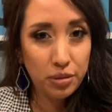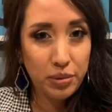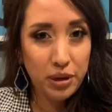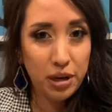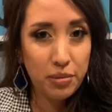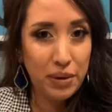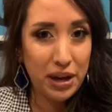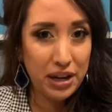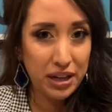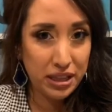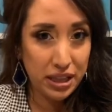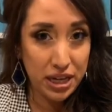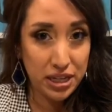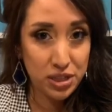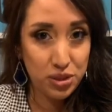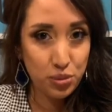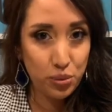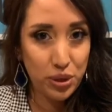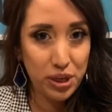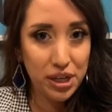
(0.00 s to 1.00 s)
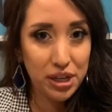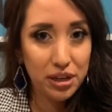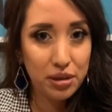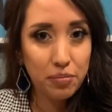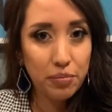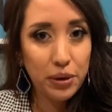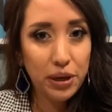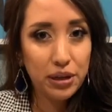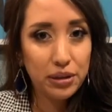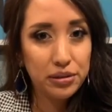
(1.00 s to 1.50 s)
bit about it last week,
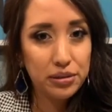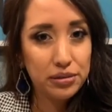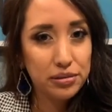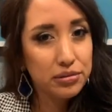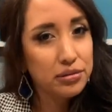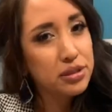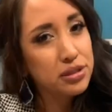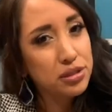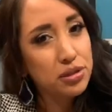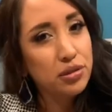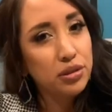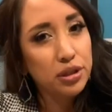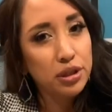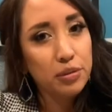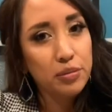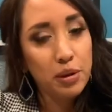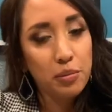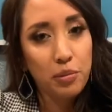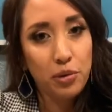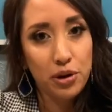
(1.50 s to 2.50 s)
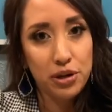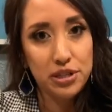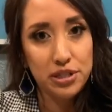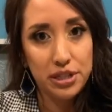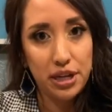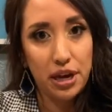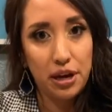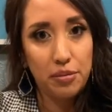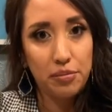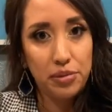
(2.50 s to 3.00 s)
but let's go a little bit more in
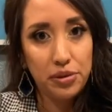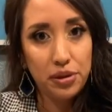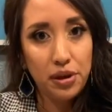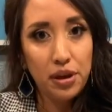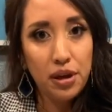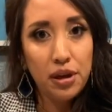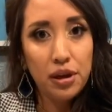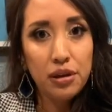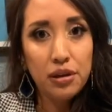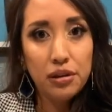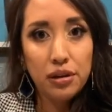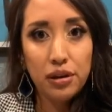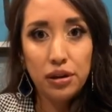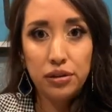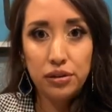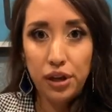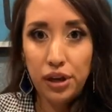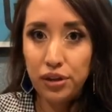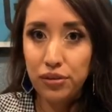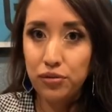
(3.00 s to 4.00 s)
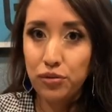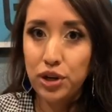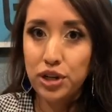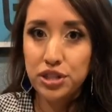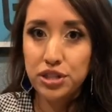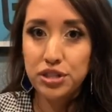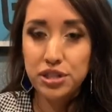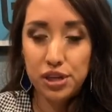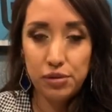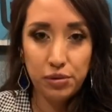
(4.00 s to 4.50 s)
depth. A lot of
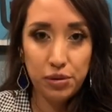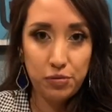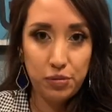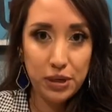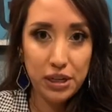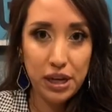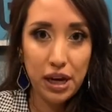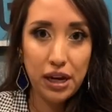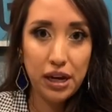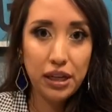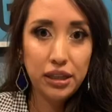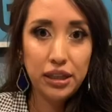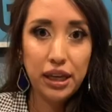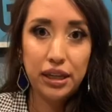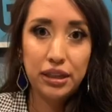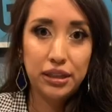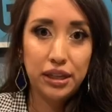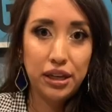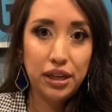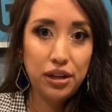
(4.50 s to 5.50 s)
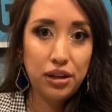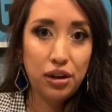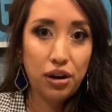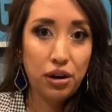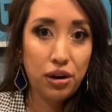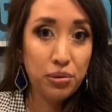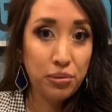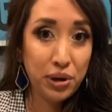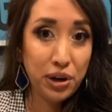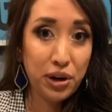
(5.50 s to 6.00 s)
questions that we've been getting lately
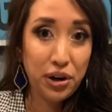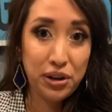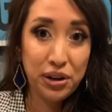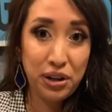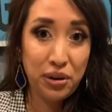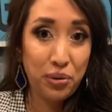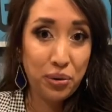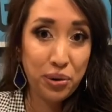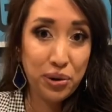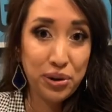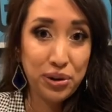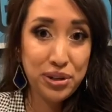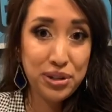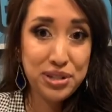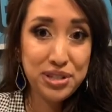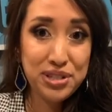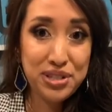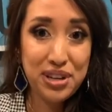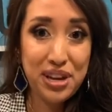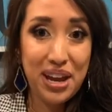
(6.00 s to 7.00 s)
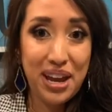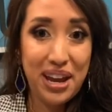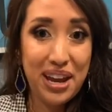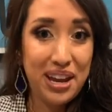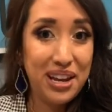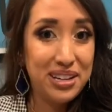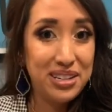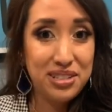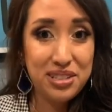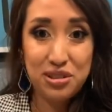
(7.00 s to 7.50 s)
are regarding orders
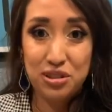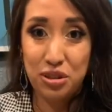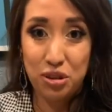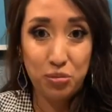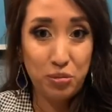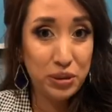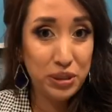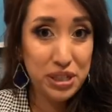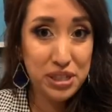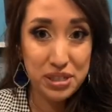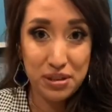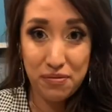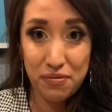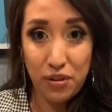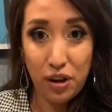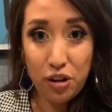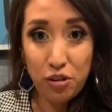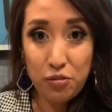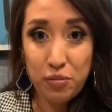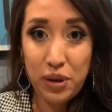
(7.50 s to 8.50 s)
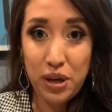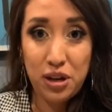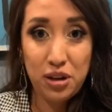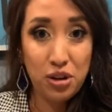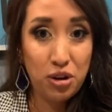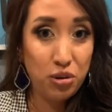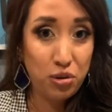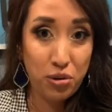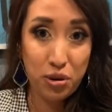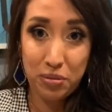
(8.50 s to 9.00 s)
and no police involvement,
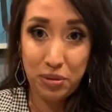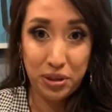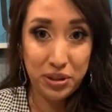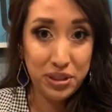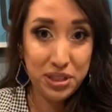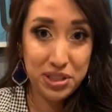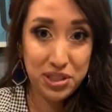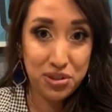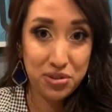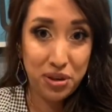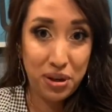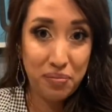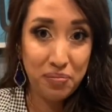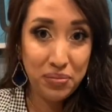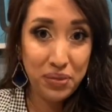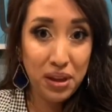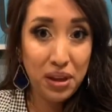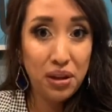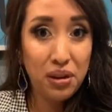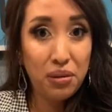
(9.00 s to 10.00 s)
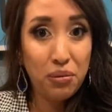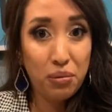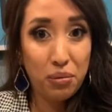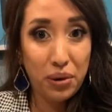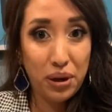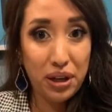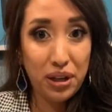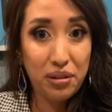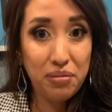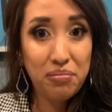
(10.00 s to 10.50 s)
no criminal history.
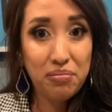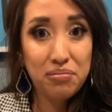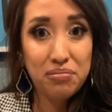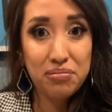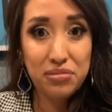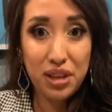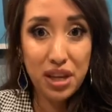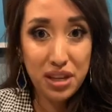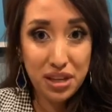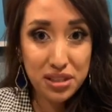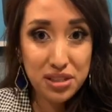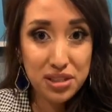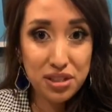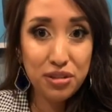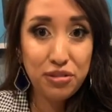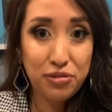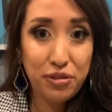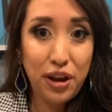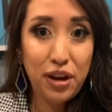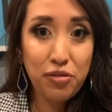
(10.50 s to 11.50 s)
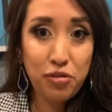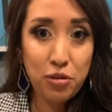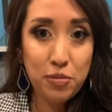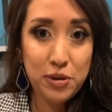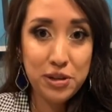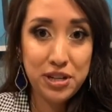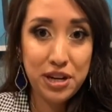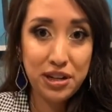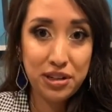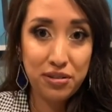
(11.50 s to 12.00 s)
Well, they can still file for
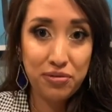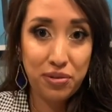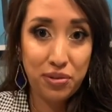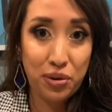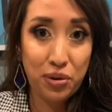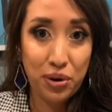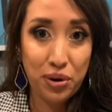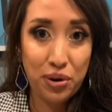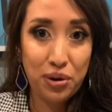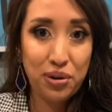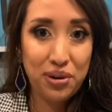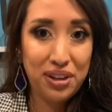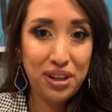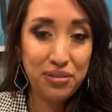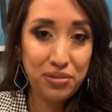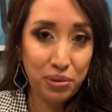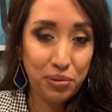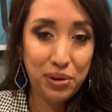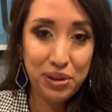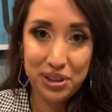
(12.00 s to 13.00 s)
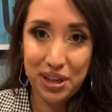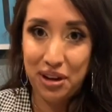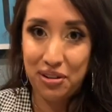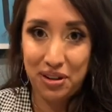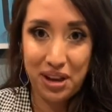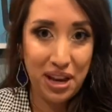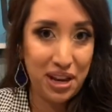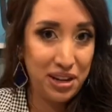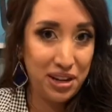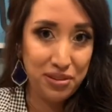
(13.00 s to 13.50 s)
protective order even without
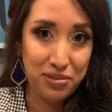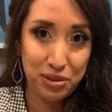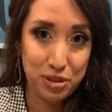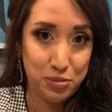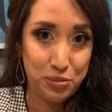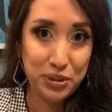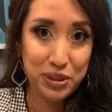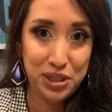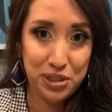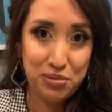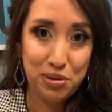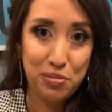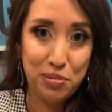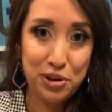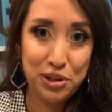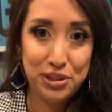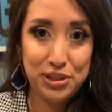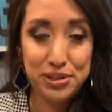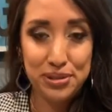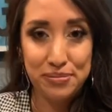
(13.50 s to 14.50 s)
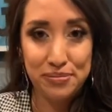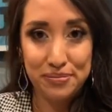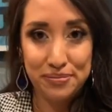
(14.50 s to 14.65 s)
any of those police reports.